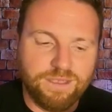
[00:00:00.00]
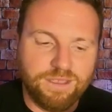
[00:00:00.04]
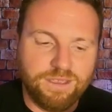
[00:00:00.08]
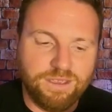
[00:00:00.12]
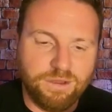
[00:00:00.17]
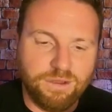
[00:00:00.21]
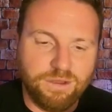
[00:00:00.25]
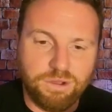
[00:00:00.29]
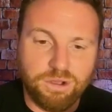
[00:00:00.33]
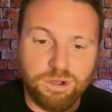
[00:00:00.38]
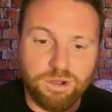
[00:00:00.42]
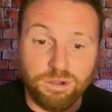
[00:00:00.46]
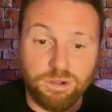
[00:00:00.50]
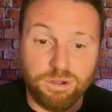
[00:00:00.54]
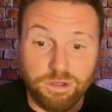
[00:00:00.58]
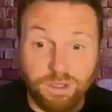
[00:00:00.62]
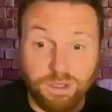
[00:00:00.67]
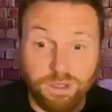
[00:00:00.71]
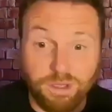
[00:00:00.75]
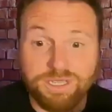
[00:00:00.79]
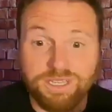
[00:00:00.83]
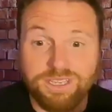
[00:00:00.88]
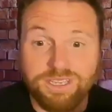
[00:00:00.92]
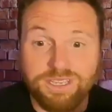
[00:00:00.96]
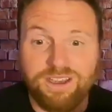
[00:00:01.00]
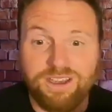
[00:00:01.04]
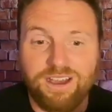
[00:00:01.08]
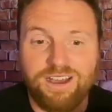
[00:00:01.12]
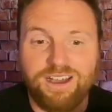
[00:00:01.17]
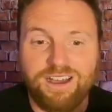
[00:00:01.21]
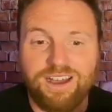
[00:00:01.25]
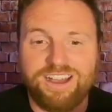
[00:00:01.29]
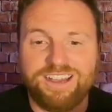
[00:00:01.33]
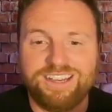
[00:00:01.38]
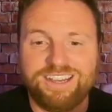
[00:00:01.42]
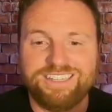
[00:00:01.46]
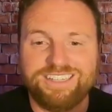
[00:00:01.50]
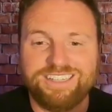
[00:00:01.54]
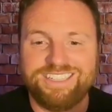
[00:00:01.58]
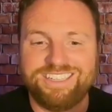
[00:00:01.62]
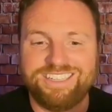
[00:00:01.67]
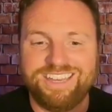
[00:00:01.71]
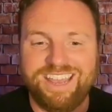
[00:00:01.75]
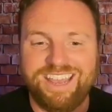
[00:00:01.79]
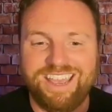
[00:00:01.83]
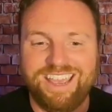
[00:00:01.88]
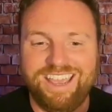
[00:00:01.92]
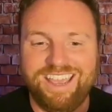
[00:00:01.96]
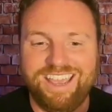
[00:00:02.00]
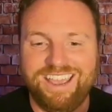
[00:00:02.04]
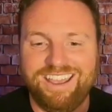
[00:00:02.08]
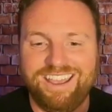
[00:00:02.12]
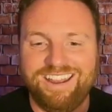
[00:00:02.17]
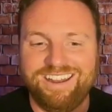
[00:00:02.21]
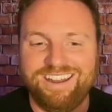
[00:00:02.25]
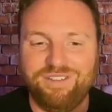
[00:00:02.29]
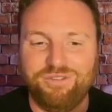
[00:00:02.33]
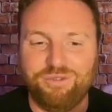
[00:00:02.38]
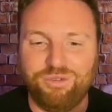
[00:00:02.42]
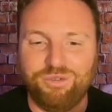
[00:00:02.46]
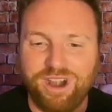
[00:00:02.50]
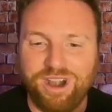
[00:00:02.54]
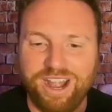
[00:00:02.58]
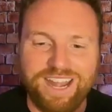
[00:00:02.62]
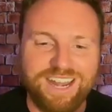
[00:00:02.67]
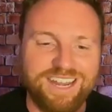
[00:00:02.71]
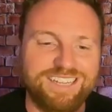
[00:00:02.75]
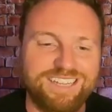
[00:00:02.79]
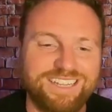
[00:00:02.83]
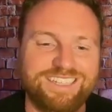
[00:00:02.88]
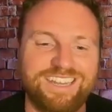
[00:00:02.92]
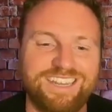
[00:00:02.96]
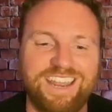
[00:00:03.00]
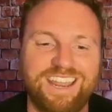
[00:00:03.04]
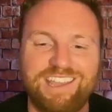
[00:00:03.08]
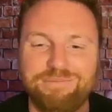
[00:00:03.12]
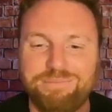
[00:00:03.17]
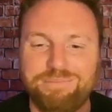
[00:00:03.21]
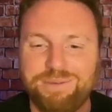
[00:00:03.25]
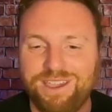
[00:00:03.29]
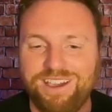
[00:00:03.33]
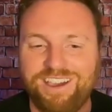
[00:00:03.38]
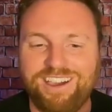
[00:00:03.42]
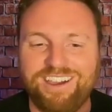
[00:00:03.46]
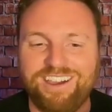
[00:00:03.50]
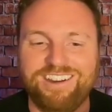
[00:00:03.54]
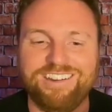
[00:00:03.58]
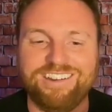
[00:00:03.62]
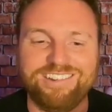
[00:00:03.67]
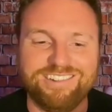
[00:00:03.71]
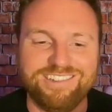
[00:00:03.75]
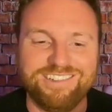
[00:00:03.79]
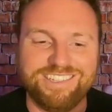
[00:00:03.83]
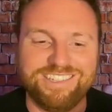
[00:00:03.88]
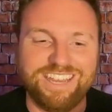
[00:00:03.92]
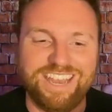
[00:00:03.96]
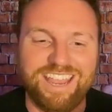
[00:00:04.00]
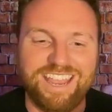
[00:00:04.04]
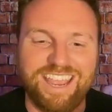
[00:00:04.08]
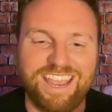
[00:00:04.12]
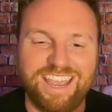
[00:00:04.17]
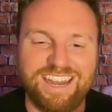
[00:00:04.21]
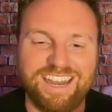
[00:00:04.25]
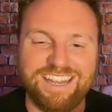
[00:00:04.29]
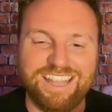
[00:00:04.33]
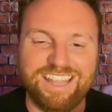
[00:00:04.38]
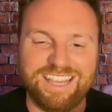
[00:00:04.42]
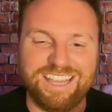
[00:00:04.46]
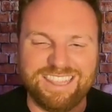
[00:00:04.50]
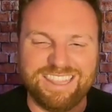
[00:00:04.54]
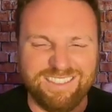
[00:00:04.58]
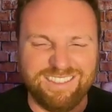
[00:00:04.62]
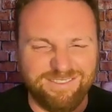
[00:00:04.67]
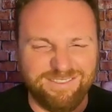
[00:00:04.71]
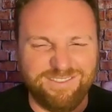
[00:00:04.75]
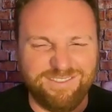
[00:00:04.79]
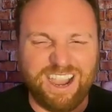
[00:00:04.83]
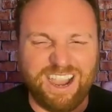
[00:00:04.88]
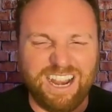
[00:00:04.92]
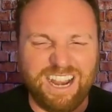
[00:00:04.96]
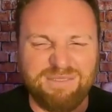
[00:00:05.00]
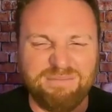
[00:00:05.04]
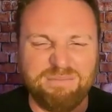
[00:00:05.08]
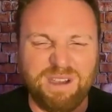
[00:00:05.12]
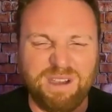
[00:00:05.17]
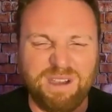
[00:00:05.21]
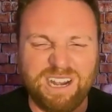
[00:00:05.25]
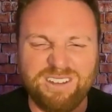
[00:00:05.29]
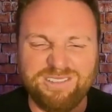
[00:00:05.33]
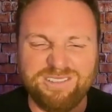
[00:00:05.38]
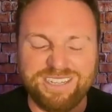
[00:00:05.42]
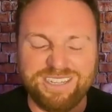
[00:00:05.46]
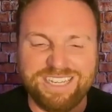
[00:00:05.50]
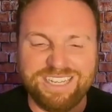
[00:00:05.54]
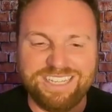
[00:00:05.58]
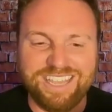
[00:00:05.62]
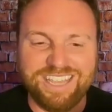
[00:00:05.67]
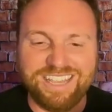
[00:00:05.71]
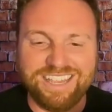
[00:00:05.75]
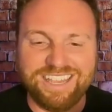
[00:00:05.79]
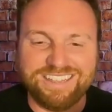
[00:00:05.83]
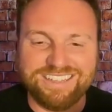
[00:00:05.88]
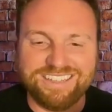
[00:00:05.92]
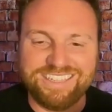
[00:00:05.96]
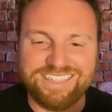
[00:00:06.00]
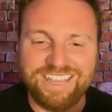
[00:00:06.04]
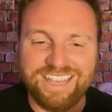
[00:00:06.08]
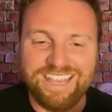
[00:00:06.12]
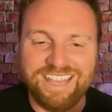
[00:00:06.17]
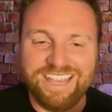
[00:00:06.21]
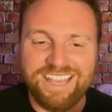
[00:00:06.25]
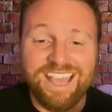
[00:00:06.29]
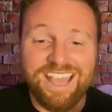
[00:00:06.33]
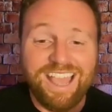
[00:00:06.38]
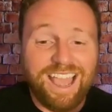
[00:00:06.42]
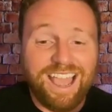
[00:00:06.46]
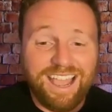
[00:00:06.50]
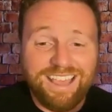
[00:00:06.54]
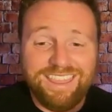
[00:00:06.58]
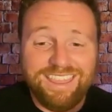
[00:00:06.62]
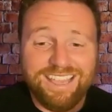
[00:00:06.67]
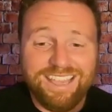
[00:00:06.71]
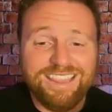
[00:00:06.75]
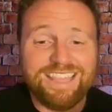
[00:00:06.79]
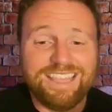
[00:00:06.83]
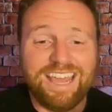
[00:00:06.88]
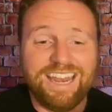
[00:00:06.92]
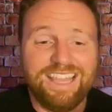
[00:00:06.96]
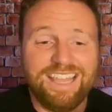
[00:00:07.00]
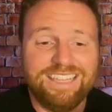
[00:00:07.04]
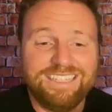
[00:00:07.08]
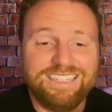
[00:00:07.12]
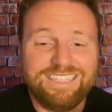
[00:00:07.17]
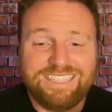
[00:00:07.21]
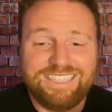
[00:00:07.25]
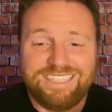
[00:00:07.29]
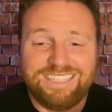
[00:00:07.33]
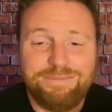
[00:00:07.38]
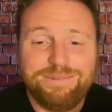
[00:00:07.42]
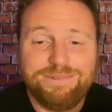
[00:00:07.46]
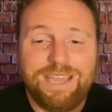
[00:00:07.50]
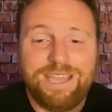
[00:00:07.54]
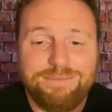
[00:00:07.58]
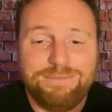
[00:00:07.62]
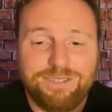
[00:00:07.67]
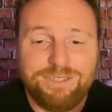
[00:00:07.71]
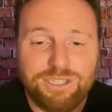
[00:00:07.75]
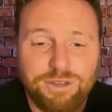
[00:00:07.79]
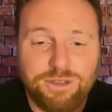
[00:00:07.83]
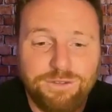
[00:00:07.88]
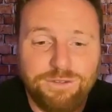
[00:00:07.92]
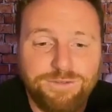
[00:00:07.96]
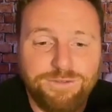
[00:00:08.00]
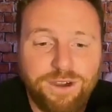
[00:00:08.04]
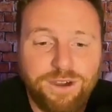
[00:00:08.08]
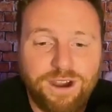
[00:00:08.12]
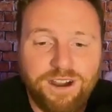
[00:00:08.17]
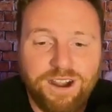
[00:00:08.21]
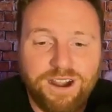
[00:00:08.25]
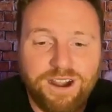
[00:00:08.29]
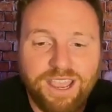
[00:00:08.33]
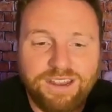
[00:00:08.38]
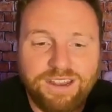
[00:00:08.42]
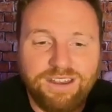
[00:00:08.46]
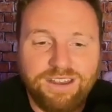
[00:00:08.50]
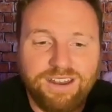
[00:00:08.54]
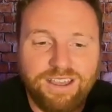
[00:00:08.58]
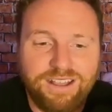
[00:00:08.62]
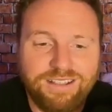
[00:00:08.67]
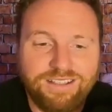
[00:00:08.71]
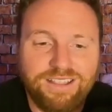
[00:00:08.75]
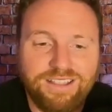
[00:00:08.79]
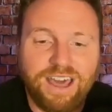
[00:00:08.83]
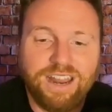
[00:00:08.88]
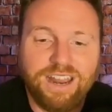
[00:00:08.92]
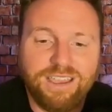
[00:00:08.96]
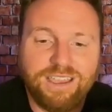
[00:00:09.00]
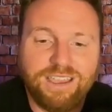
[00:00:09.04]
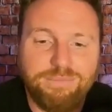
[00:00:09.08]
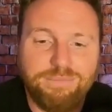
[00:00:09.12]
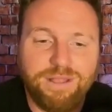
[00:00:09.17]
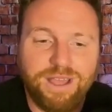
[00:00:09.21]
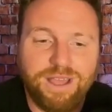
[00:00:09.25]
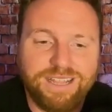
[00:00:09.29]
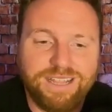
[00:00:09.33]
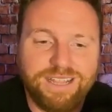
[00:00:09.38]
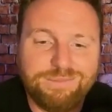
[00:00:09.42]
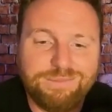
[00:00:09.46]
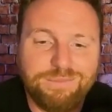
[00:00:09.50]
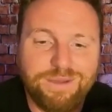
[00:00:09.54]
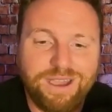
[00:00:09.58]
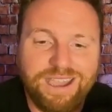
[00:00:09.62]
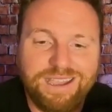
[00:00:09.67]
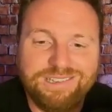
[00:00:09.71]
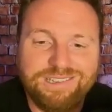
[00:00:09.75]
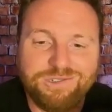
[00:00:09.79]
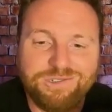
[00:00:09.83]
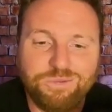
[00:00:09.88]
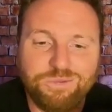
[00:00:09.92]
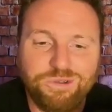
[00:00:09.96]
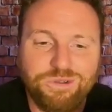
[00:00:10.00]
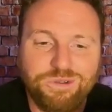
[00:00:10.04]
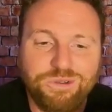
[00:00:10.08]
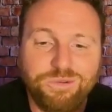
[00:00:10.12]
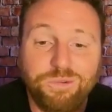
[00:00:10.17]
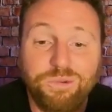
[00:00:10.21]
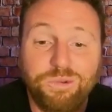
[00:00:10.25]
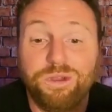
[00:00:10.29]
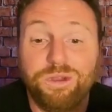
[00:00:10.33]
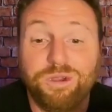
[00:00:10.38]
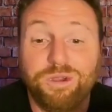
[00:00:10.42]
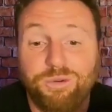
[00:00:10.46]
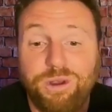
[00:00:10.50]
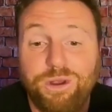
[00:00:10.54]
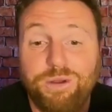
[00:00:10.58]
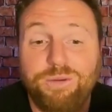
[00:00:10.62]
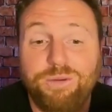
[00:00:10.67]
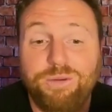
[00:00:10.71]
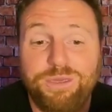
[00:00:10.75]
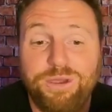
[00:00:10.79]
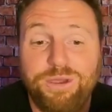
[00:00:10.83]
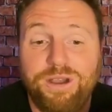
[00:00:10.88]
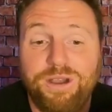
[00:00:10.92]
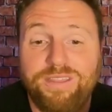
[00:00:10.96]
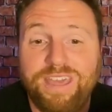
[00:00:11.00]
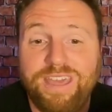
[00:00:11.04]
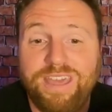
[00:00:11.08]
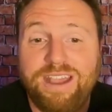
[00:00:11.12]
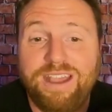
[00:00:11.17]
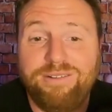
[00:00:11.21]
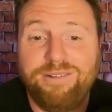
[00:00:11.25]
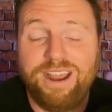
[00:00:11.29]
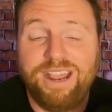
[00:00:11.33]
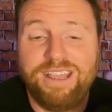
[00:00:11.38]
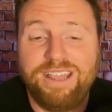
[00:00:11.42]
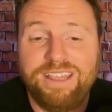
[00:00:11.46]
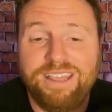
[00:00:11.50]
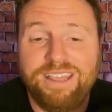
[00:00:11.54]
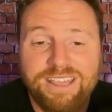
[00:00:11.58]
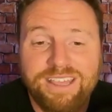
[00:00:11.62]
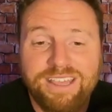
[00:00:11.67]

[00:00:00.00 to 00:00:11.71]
closing costs and rates and APRs and the fine minute details, I think that is sometimes too far, and a lot of compliance minds will agree with you on that, right?